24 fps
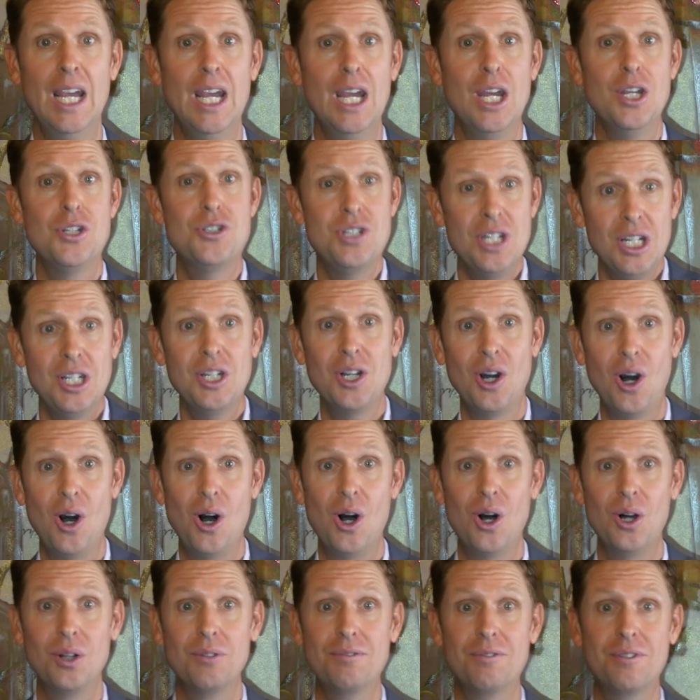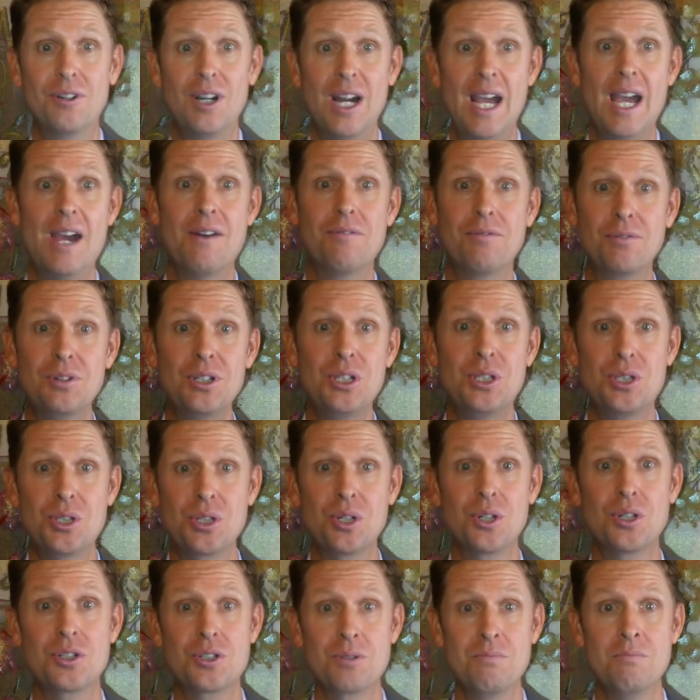She called for every
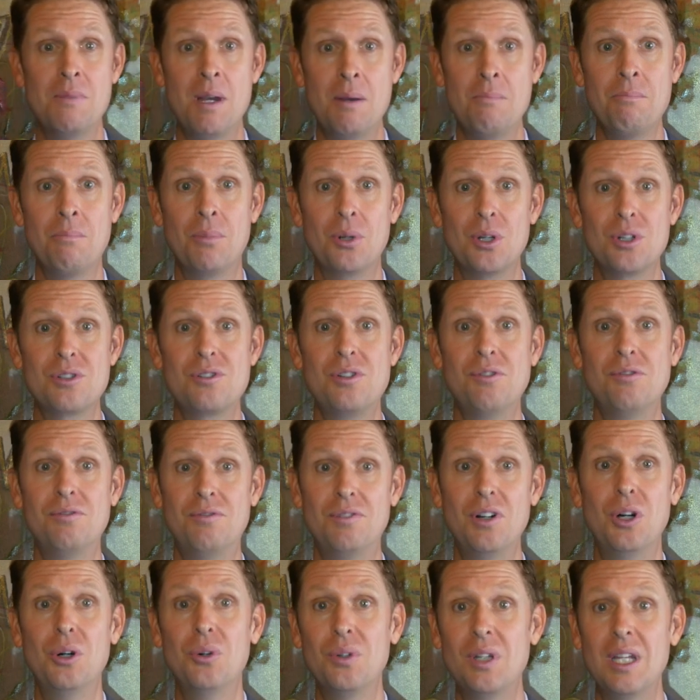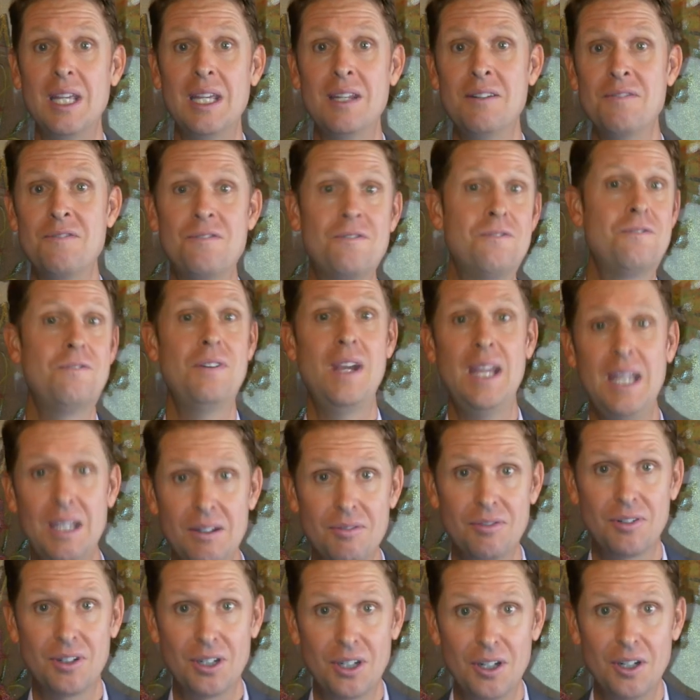church member to vote in
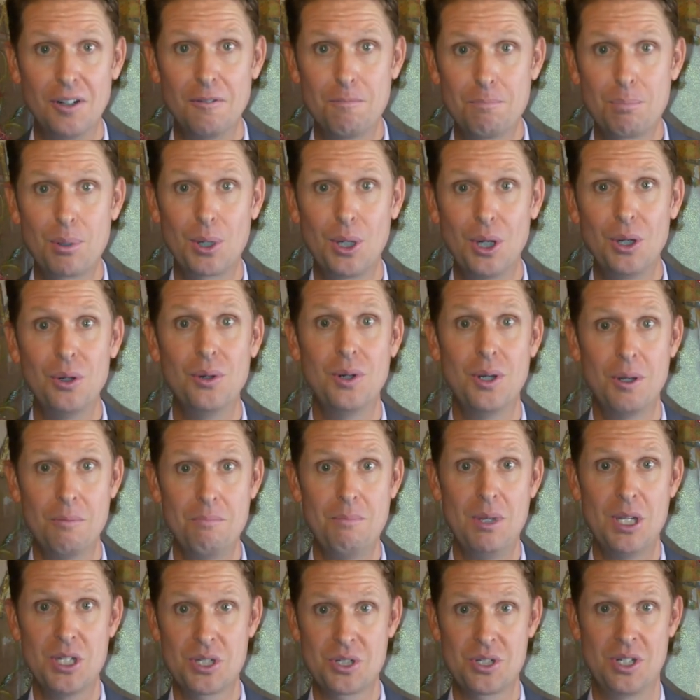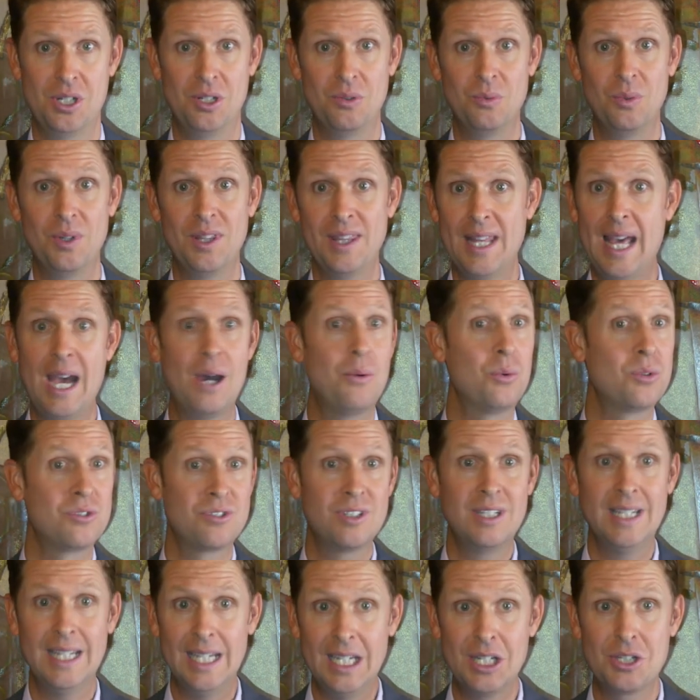favor of prohibition when that was
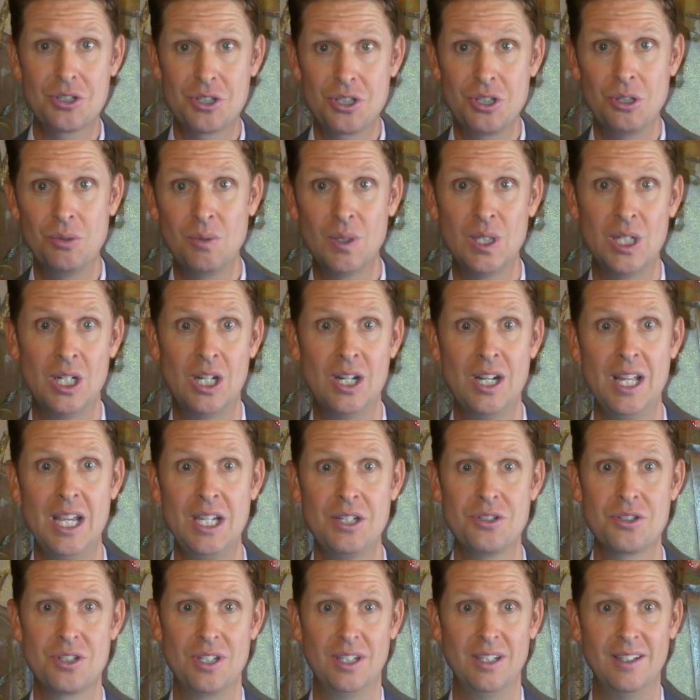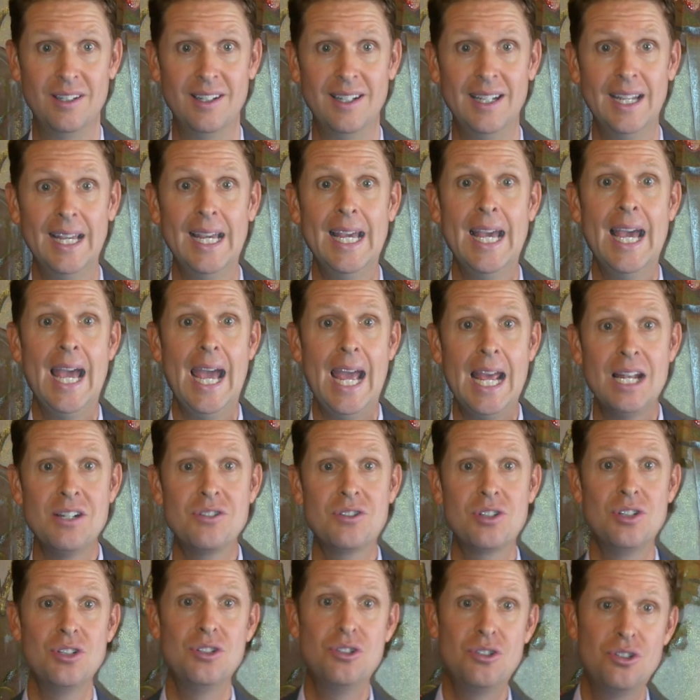an issue in our nation, and
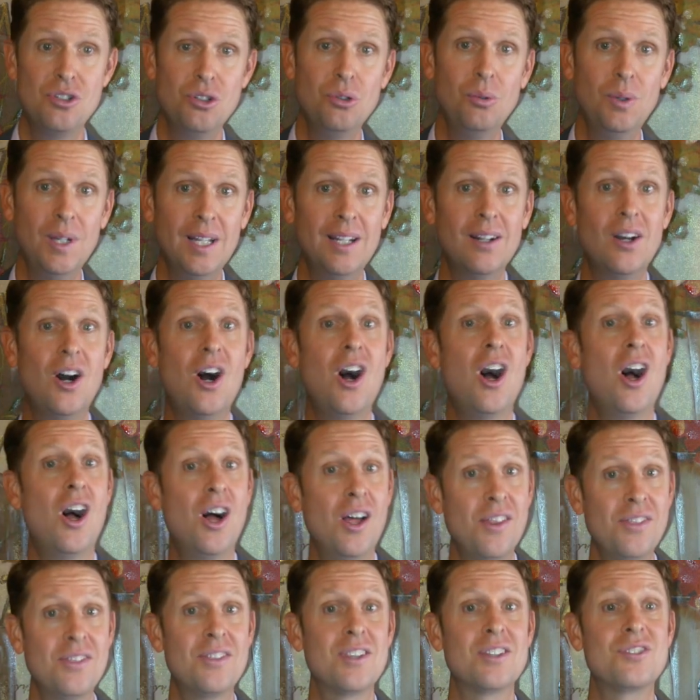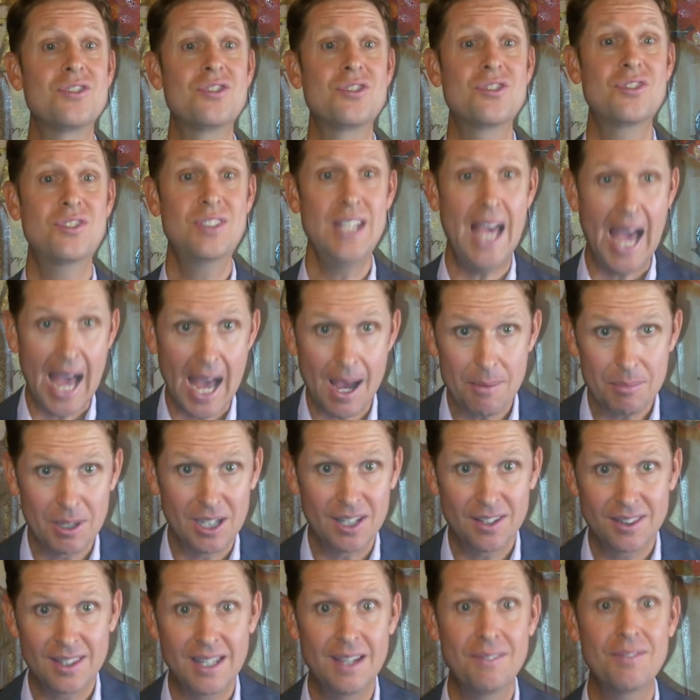to do it on the
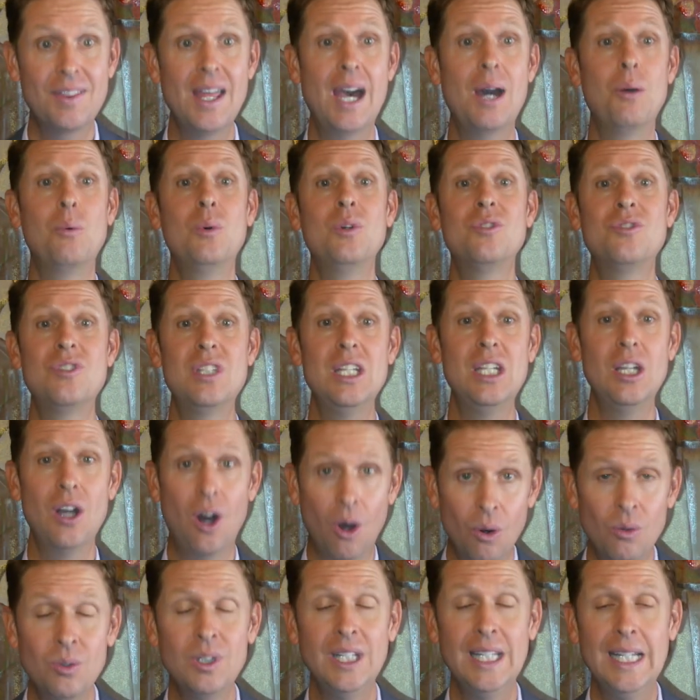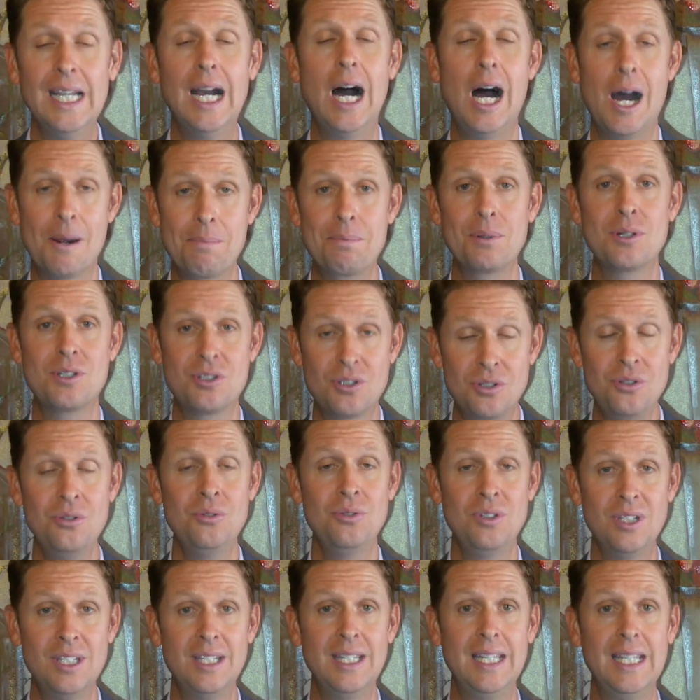Sabbath if that was the only
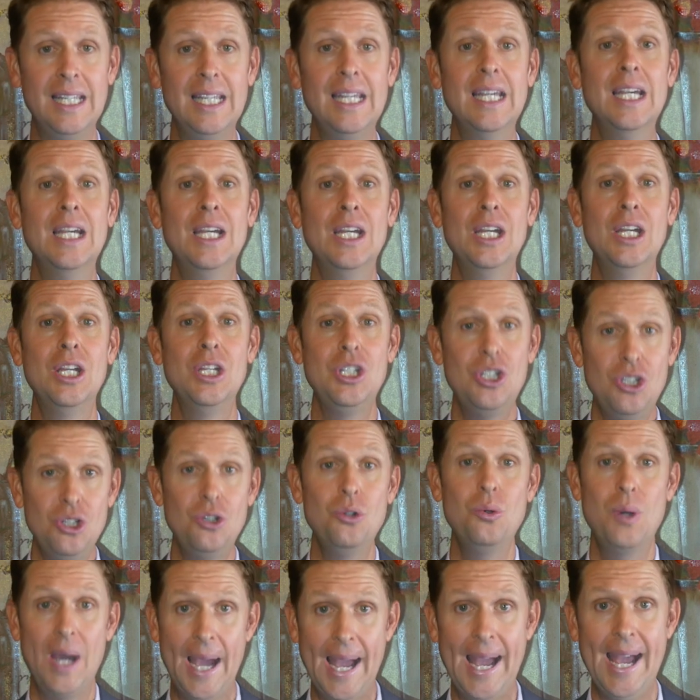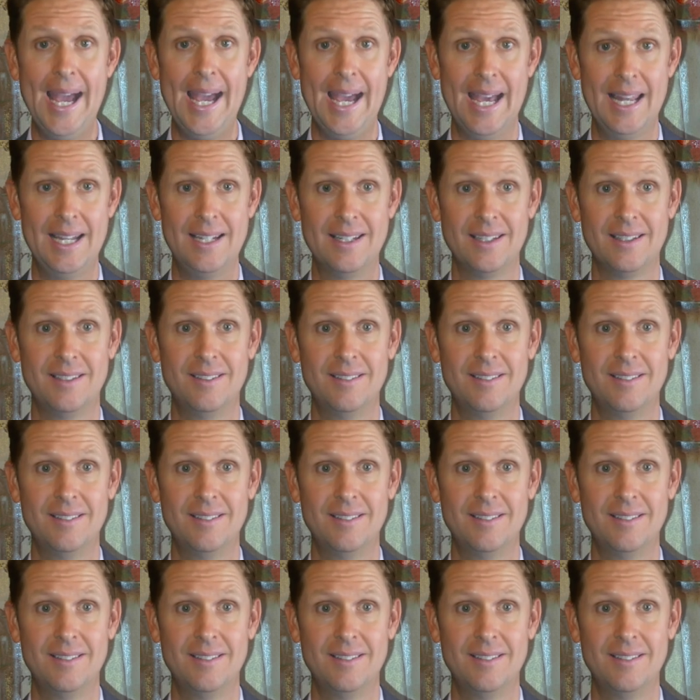opportunity you had.